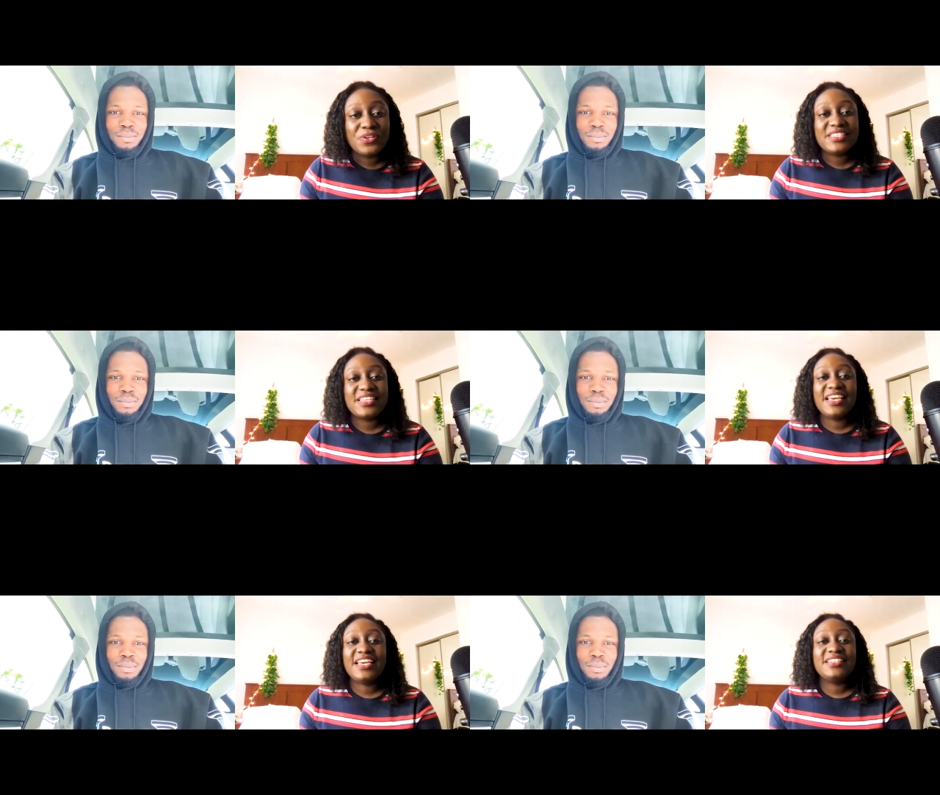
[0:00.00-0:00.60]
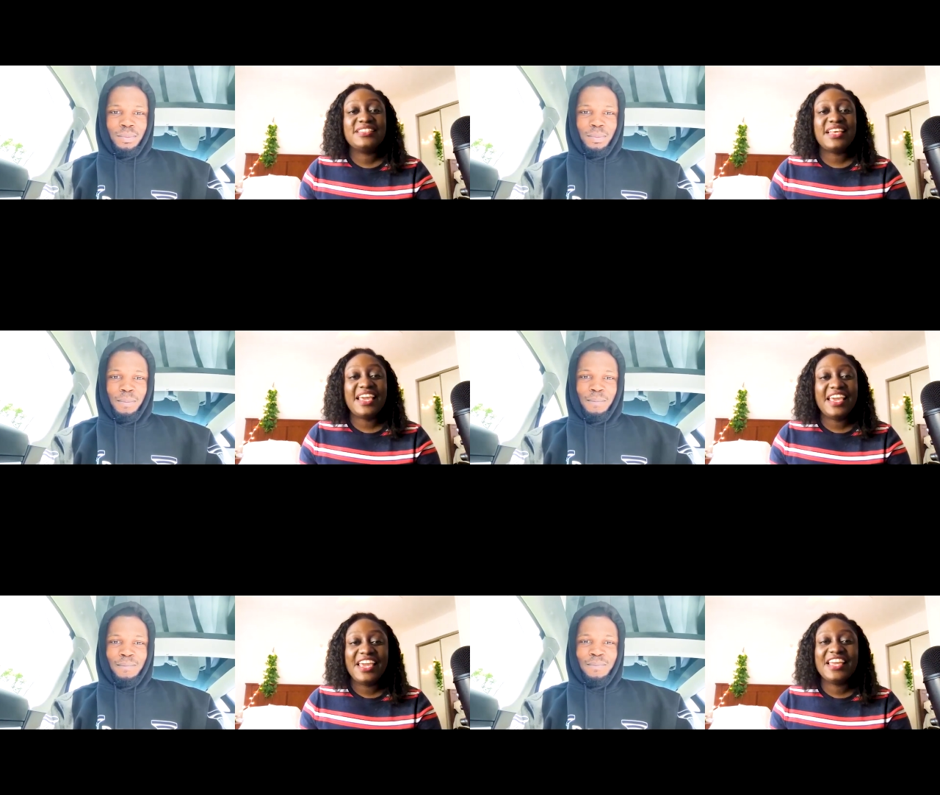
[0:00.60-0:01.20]
Speaker 1: was it
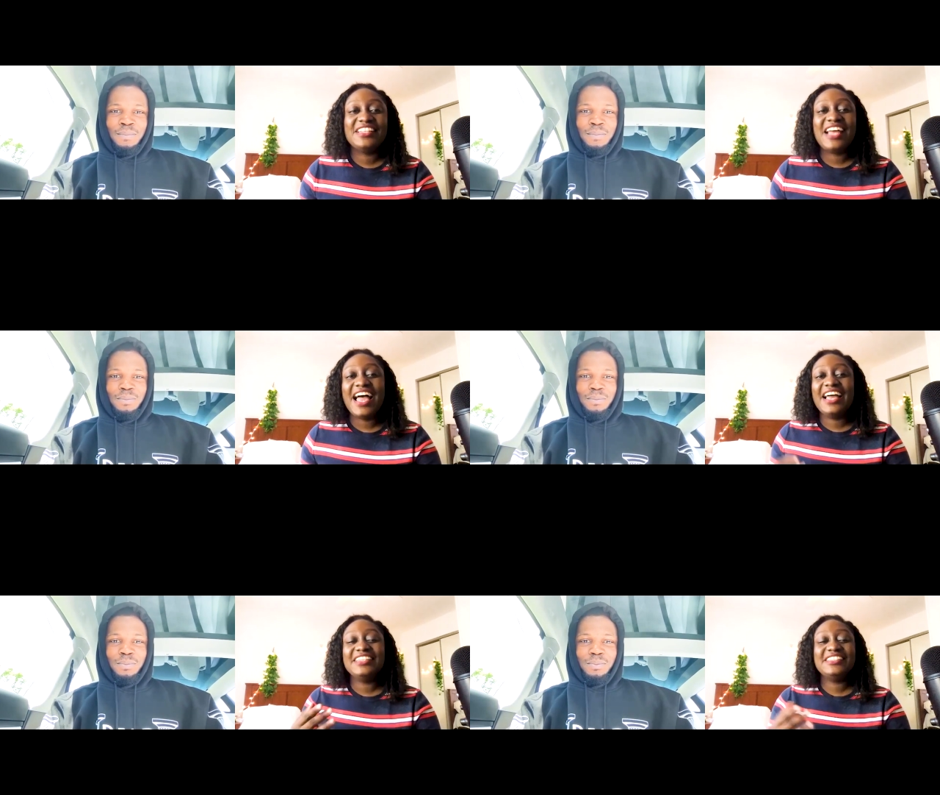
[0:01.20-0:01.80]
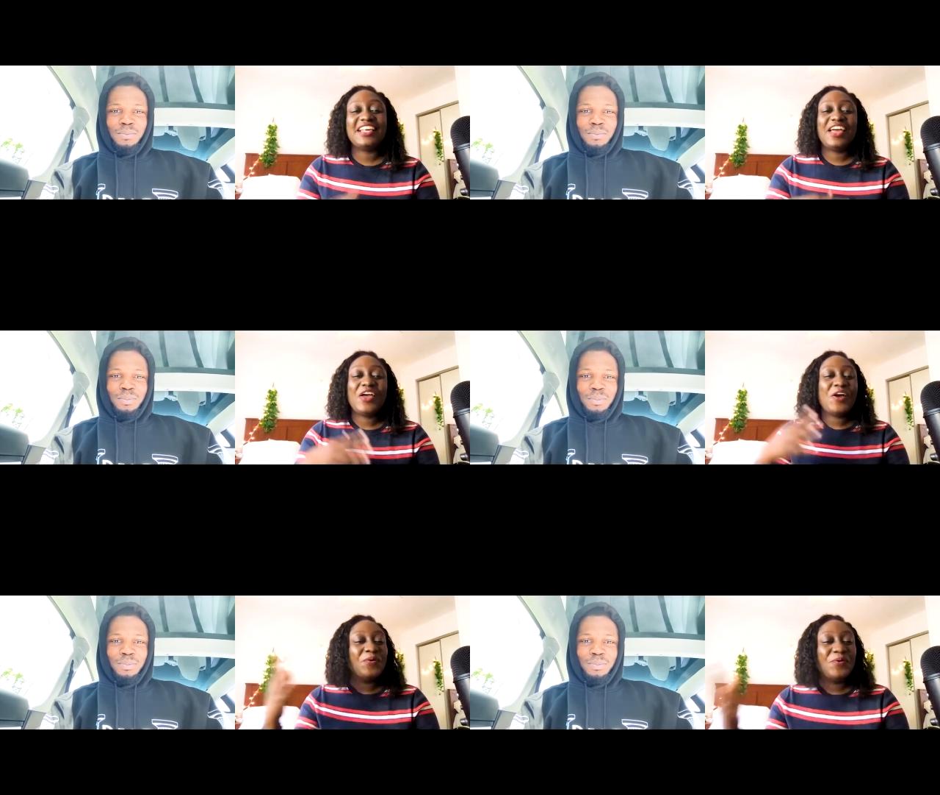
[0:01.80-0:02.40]
in and
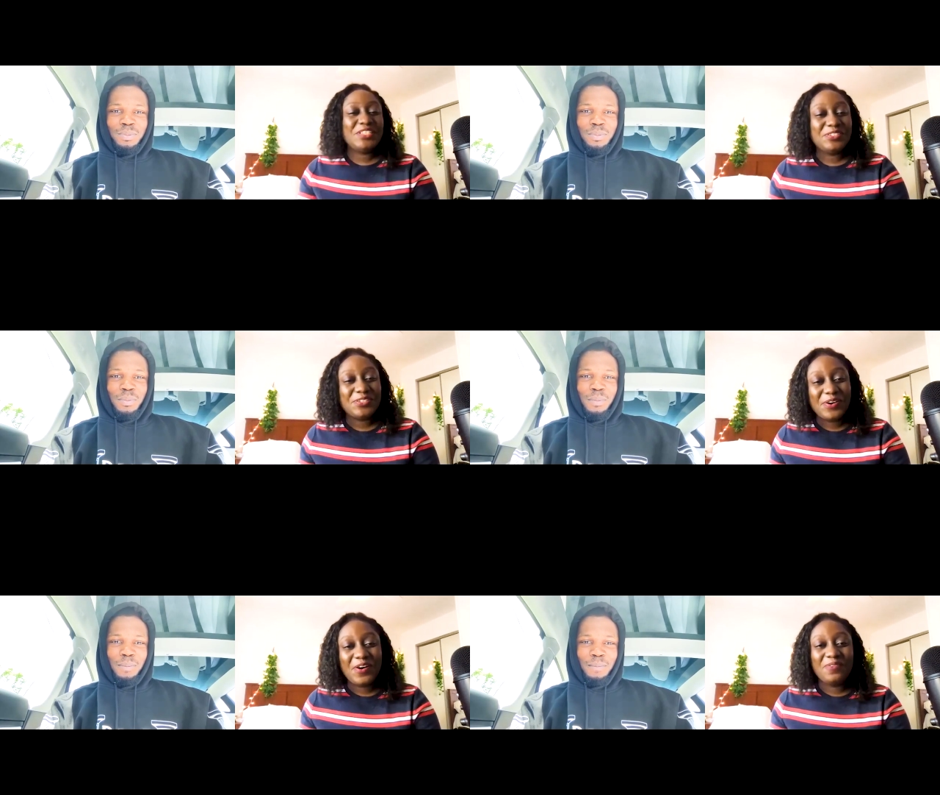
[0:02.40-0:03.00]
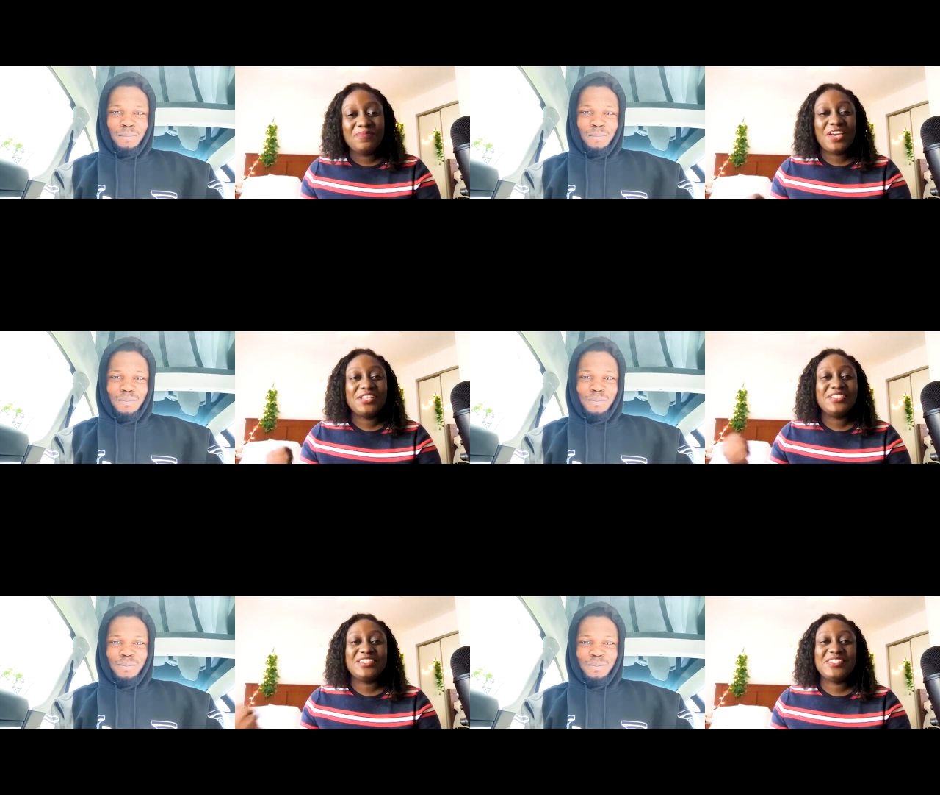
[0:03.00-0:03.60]
what did you come here
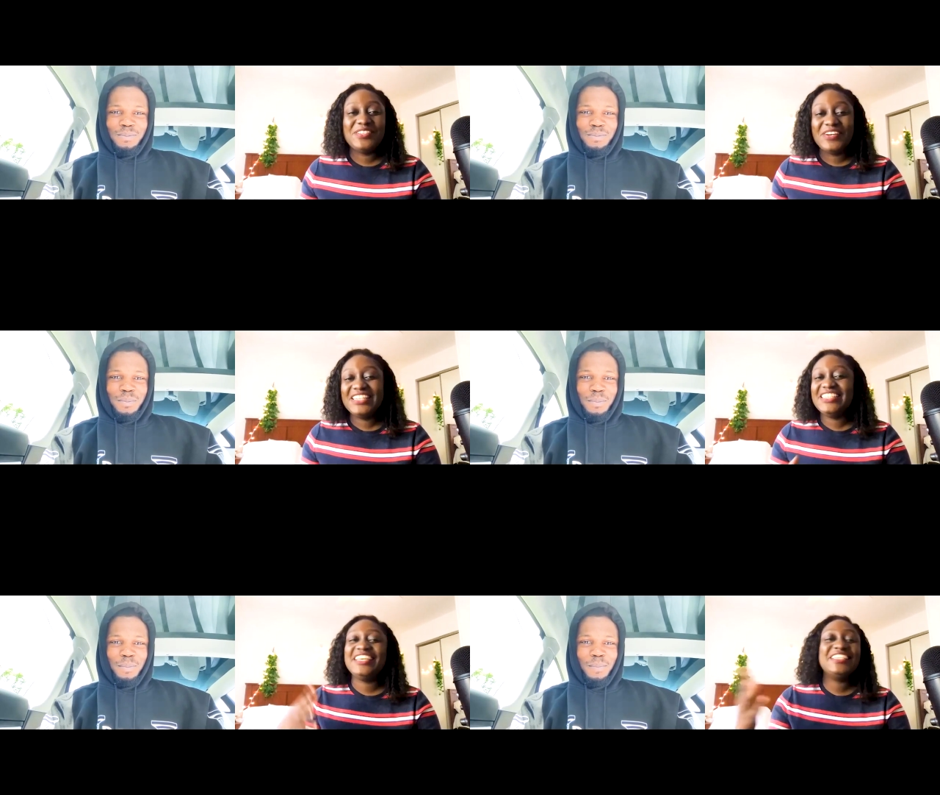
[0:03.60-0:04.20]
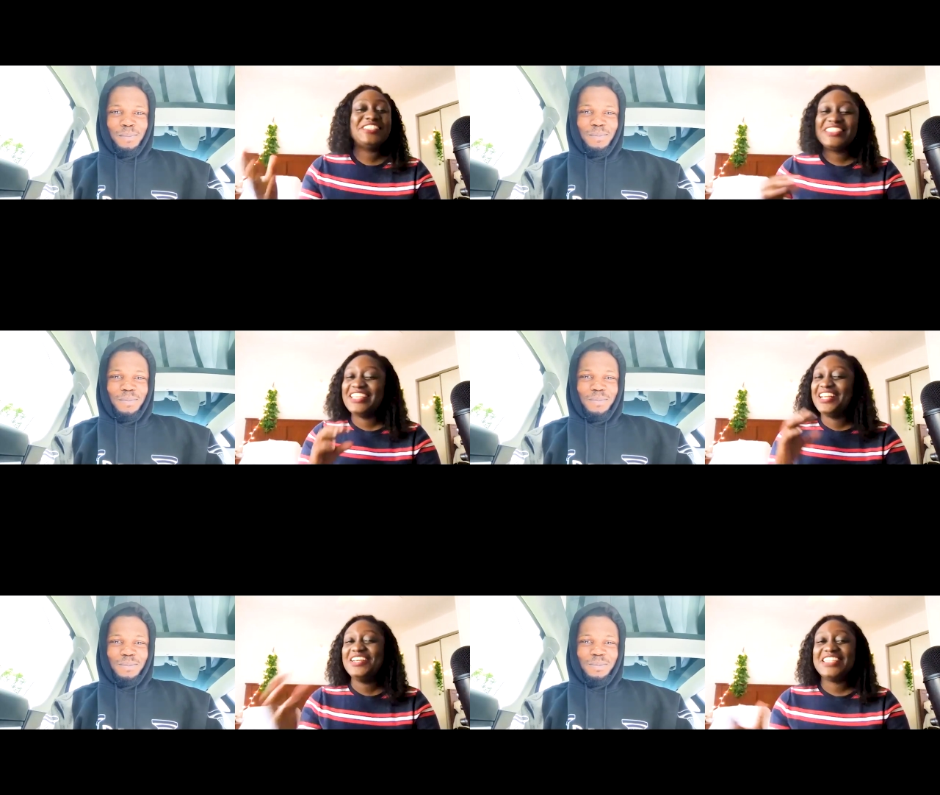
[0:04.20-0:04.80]
to study? Just
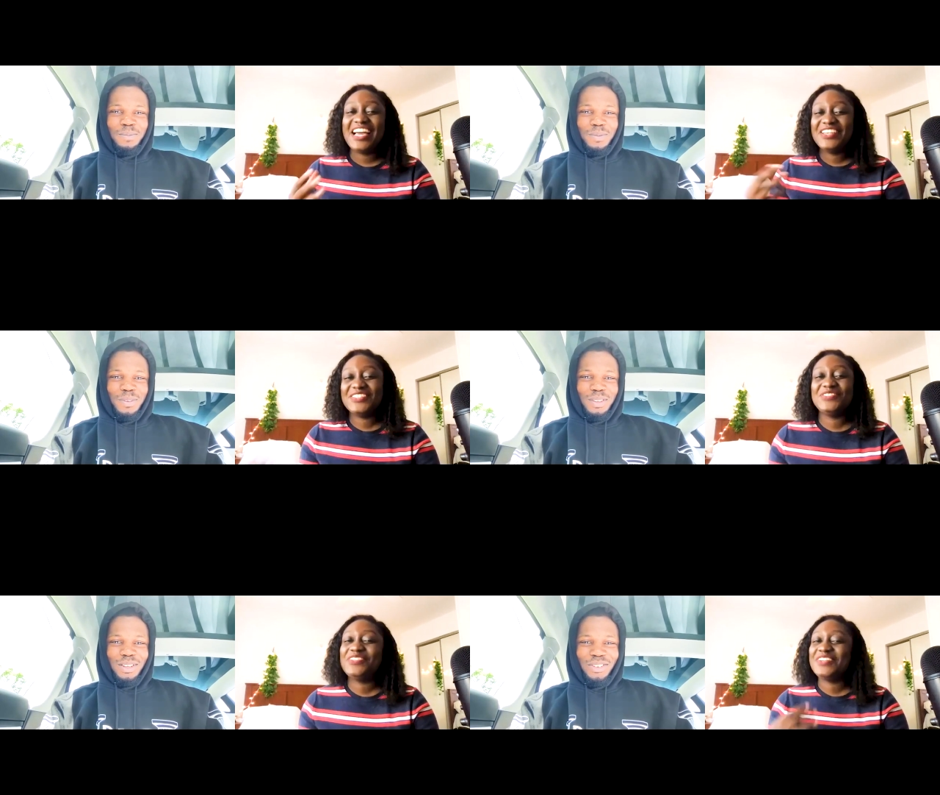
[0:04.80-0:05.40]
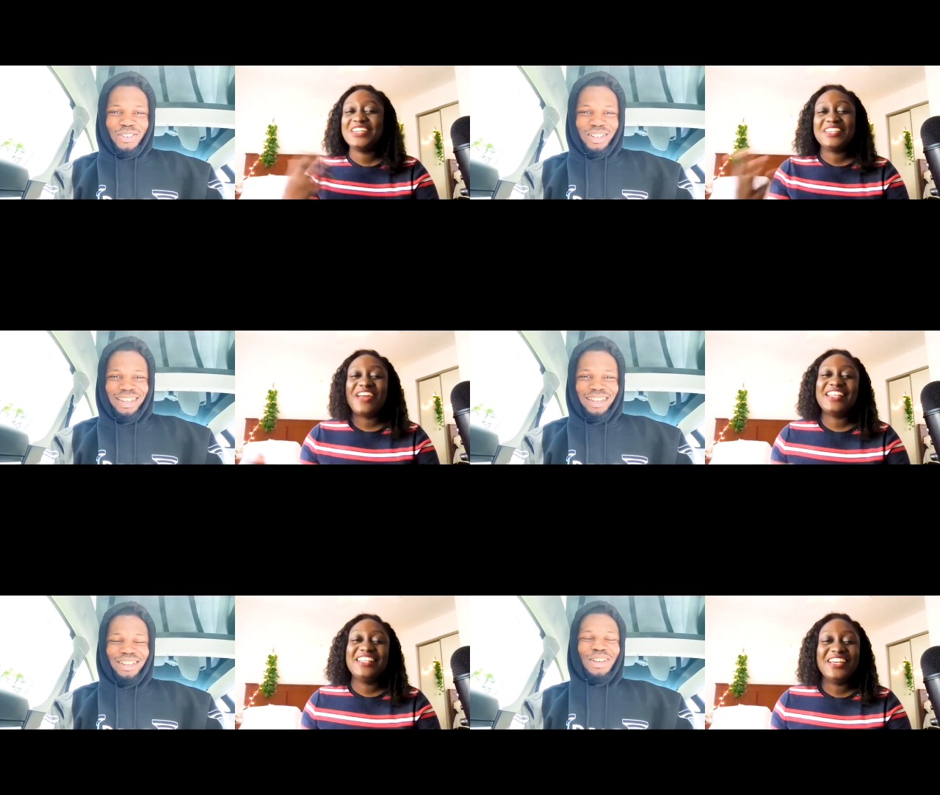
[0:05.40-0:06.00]
tell us how you switched because
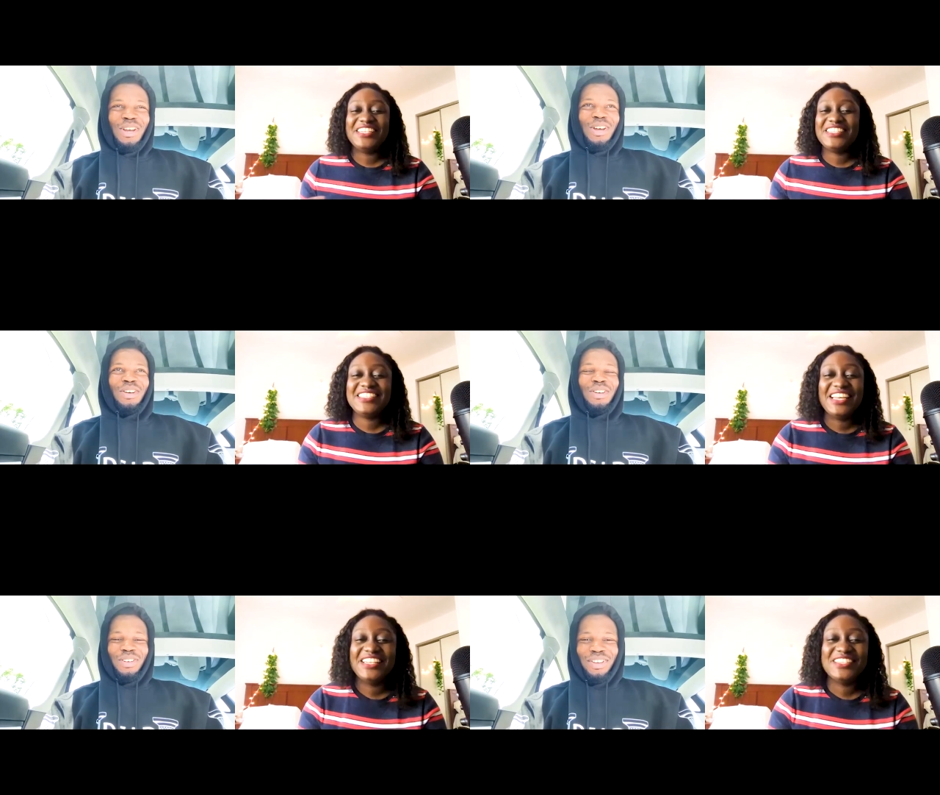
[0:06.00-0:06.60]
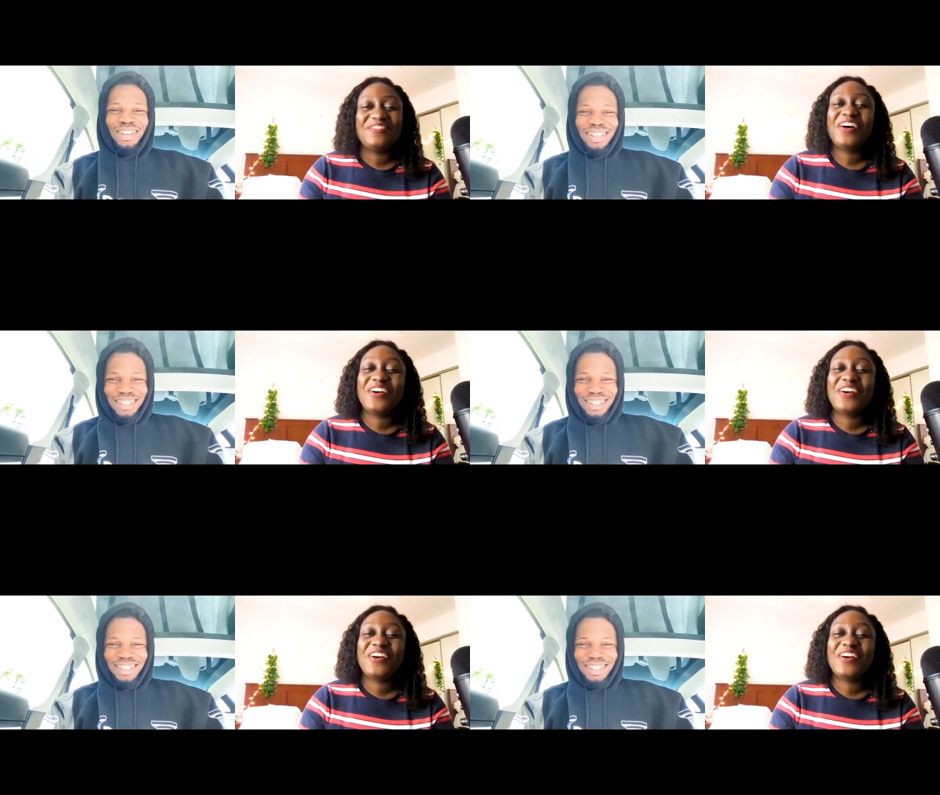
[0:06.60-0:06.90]
right now you're just telling us about